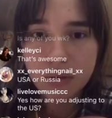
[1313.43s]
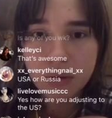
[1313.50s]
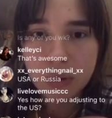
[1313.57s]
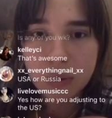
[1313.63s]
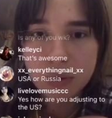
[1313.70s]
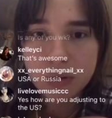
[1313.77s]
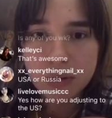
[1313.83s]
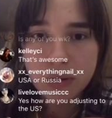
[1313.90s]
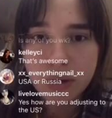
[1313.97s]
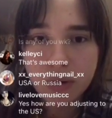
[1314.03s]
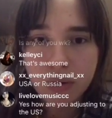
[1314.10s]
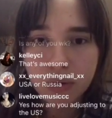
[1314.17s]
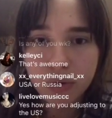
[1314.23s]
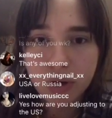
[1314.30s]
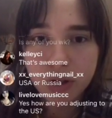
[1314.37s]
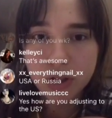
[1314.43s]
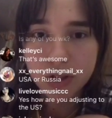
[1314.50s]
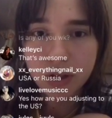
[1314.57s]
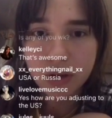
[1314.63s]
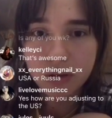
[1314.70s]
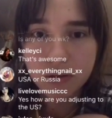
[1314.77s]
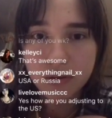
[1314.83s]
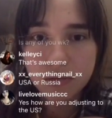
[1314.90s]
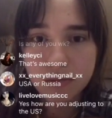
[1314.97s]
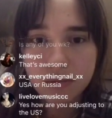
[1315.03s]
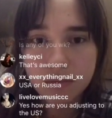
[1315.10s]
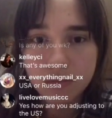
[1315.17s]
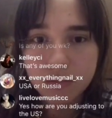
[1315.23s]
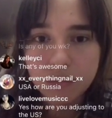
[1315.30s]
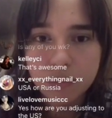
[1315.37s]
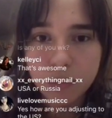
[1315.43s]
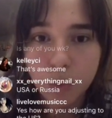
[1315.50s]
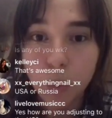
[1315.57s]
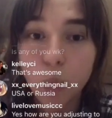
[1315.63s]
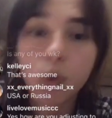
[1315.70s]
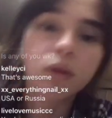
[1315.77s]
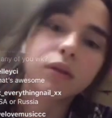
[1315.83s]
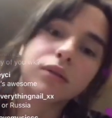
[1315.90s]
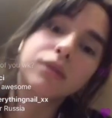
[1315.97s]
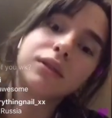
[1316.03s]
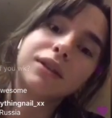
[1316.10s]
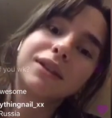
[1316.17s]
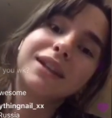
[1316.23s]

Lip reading: USA or Russia? World.